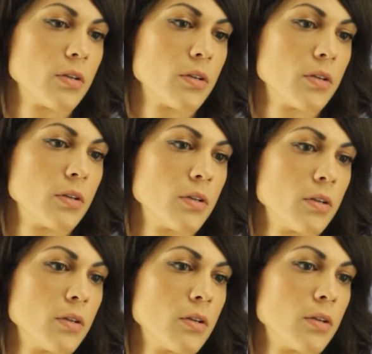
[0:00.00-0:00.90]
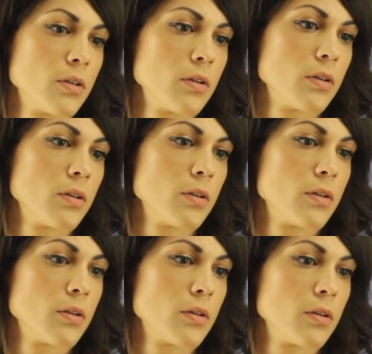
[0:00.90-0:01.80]

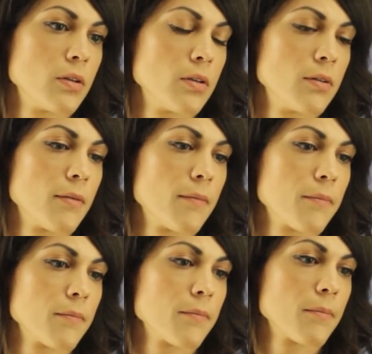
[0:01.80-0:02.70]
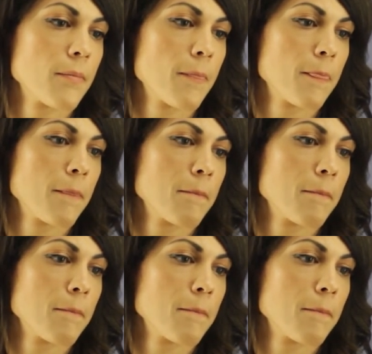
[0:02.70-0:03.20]
[no speech]